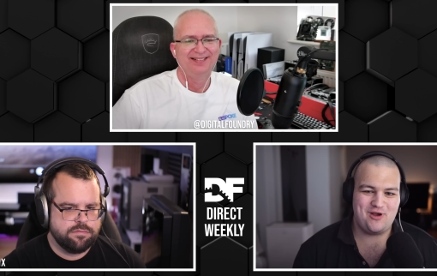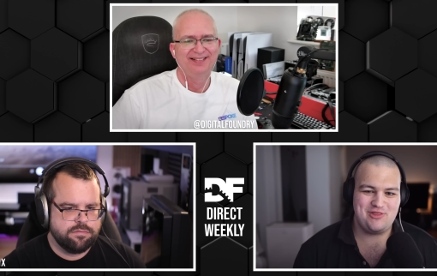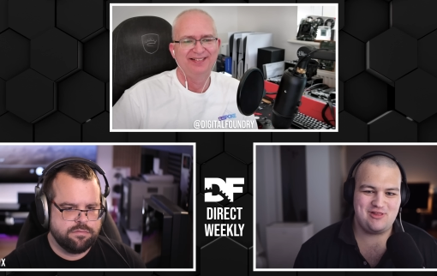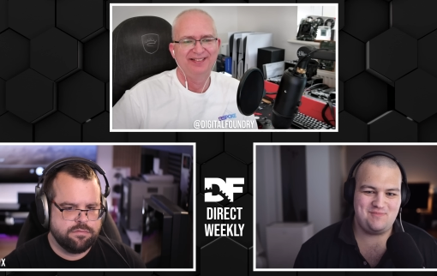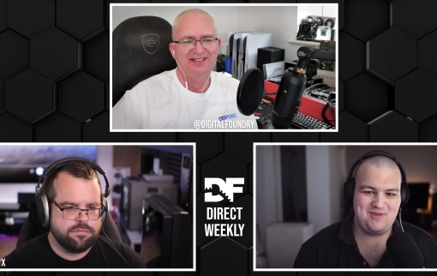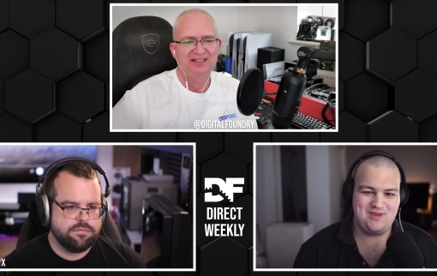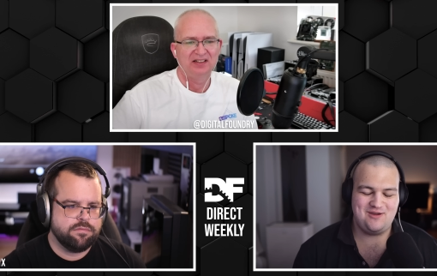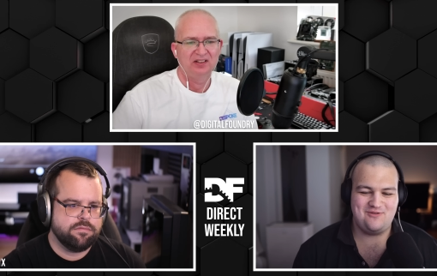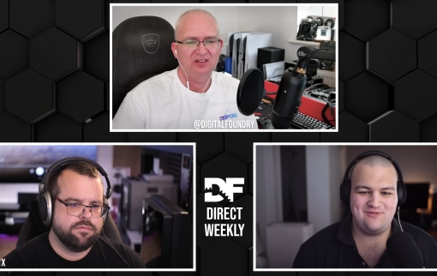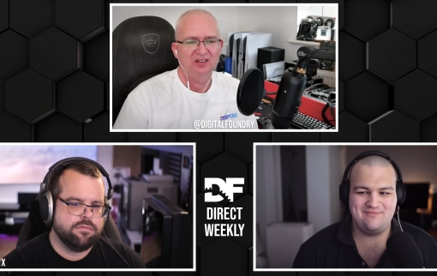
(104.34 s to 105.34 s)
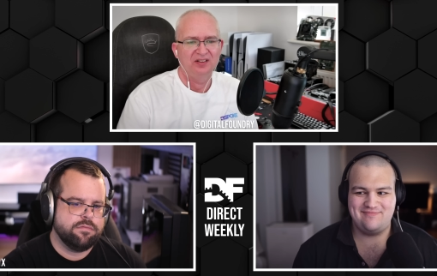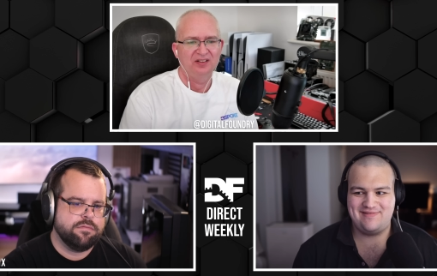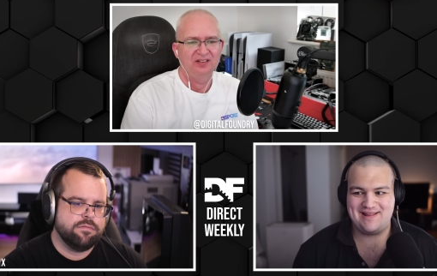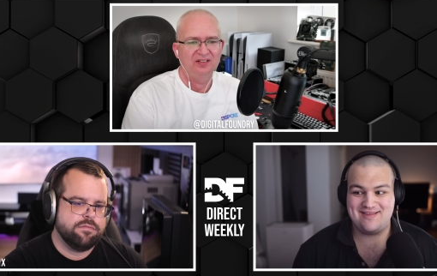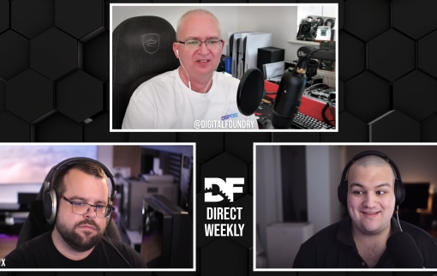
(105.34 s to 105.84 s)
Speaker 1: watt GPU,
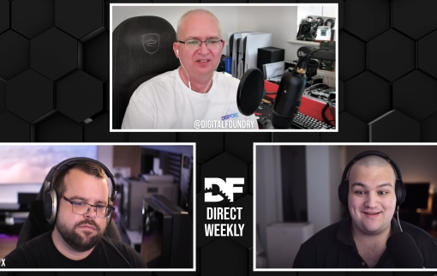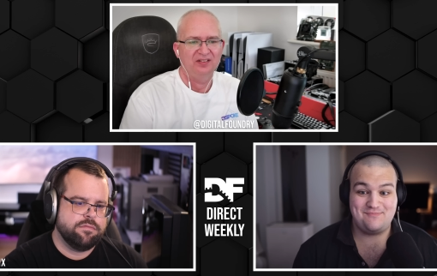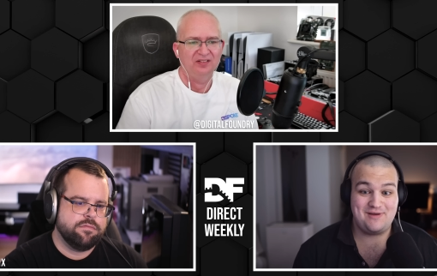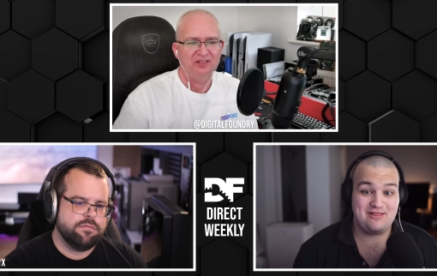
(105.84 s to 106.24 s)
that's not